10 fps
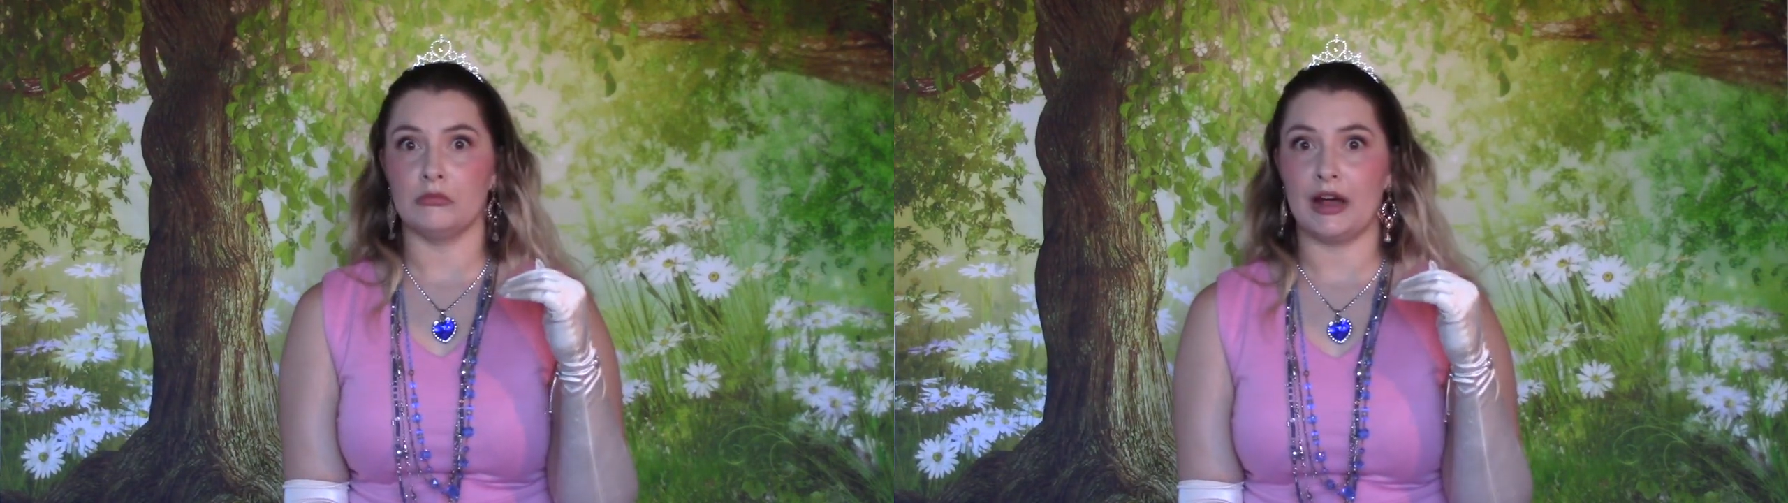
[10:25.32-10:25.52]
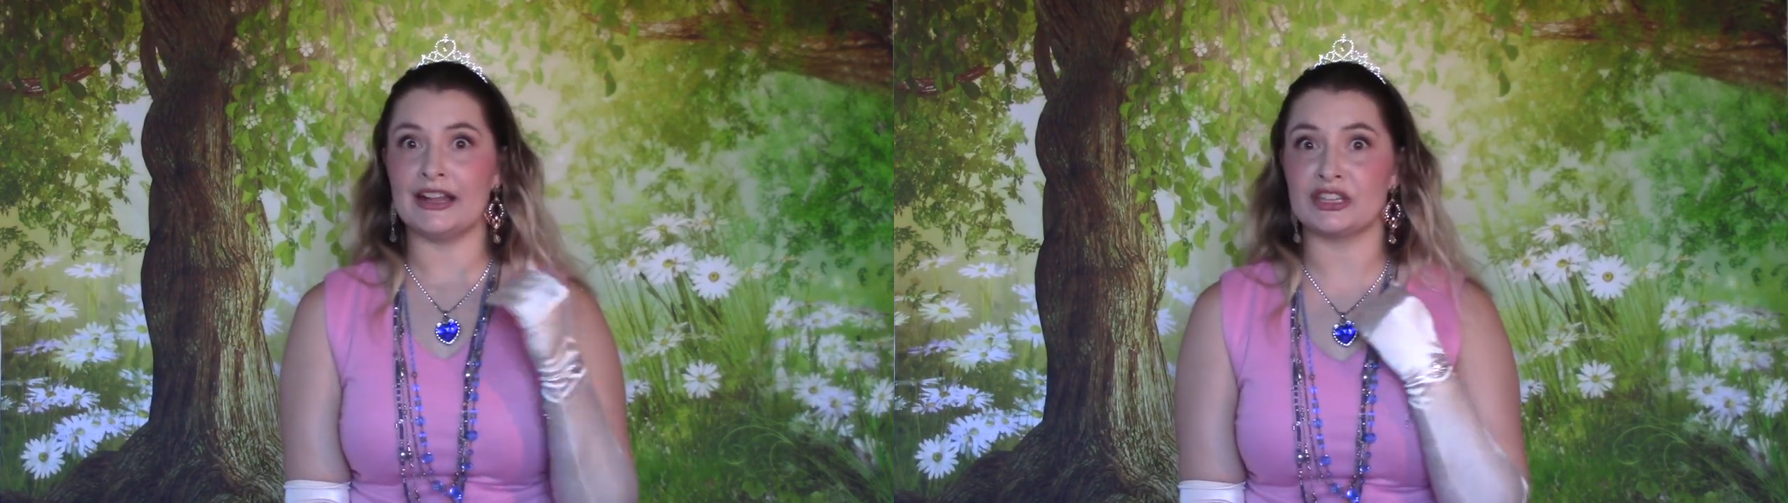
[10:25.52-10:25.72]

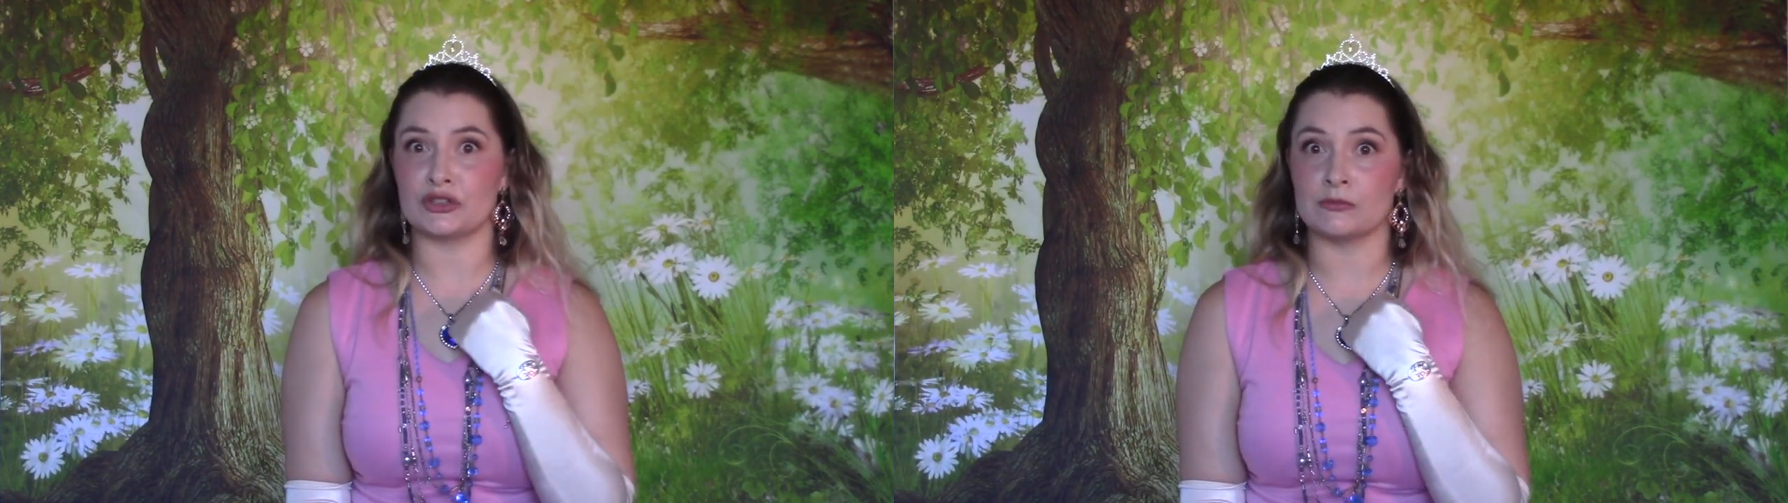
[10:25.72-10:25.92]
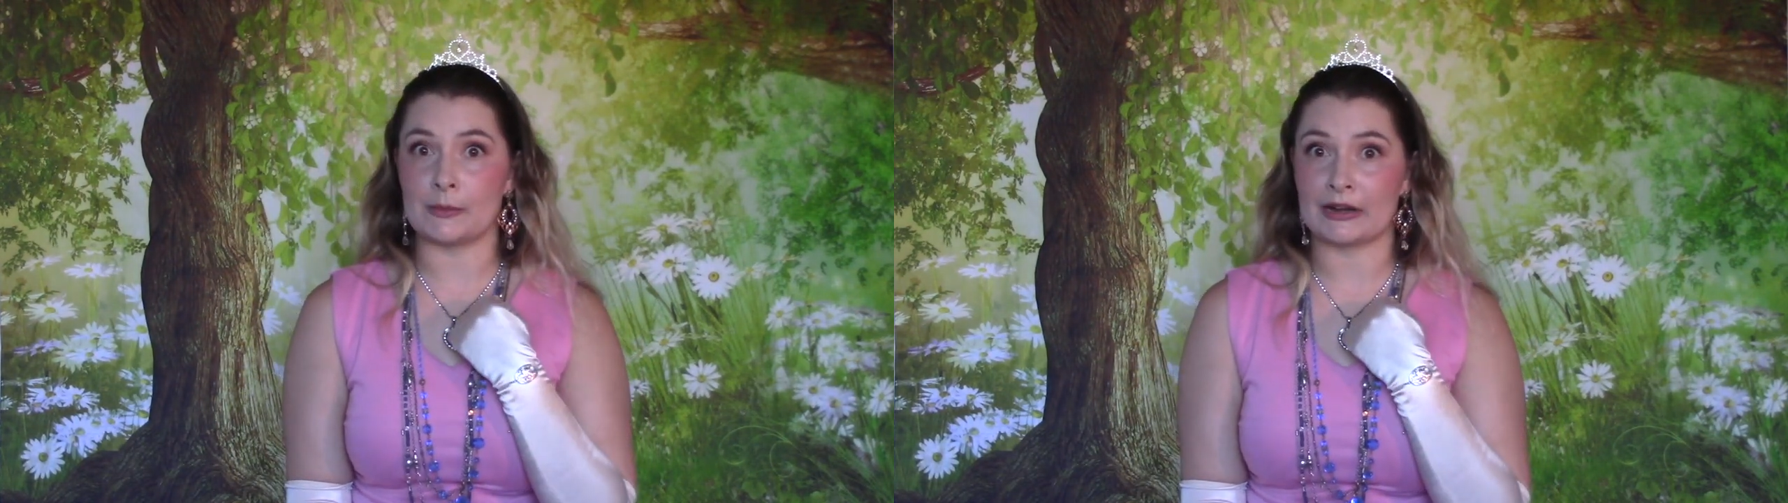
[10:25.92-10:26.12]
I
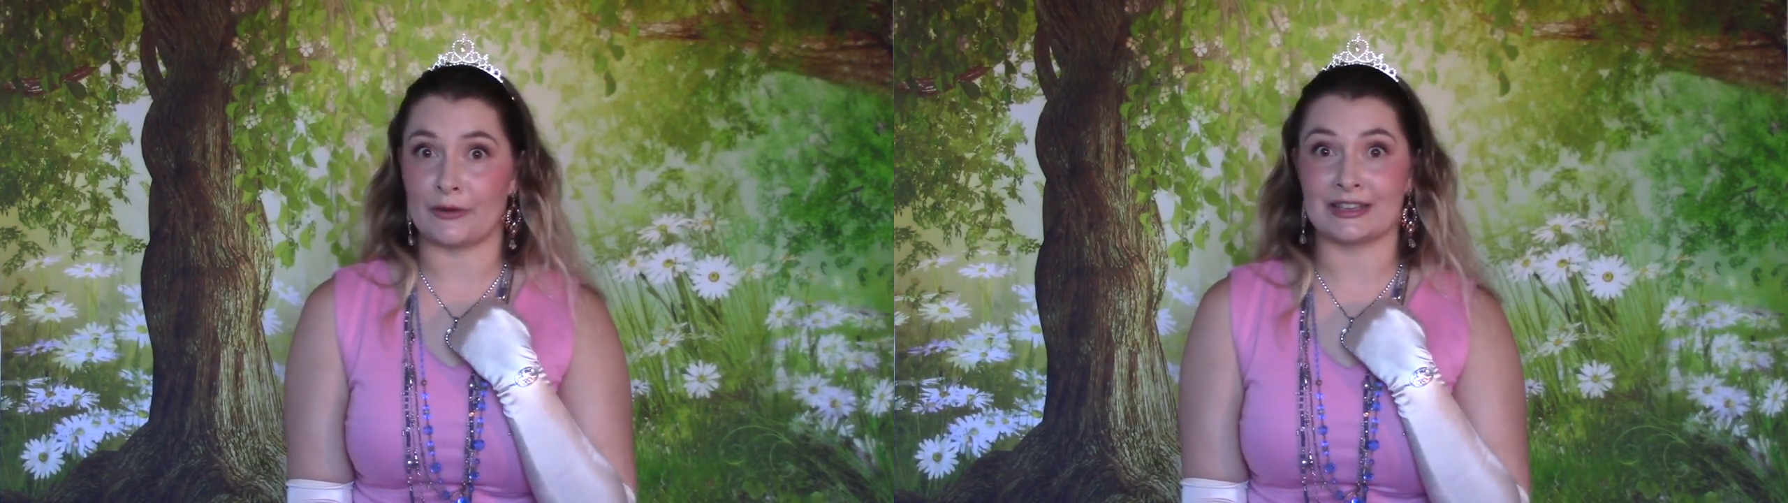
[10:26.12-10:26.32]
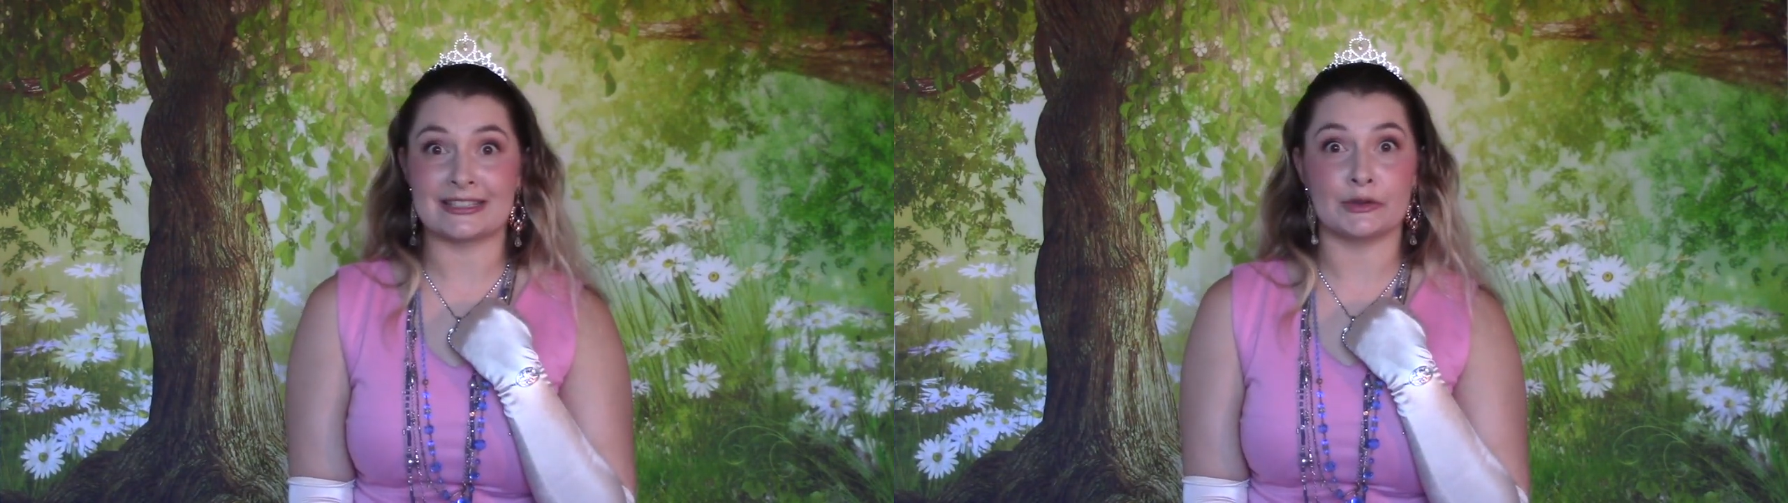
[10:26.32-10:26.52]
just remembered
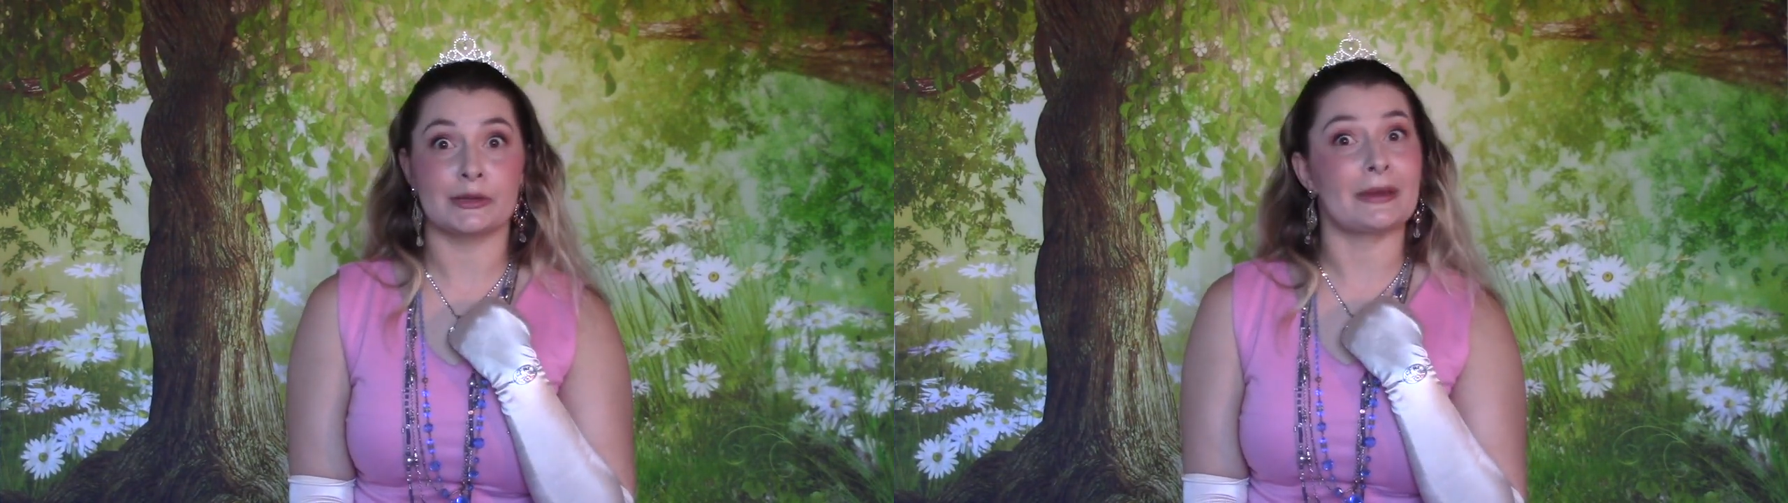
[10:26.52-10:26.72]
I was still in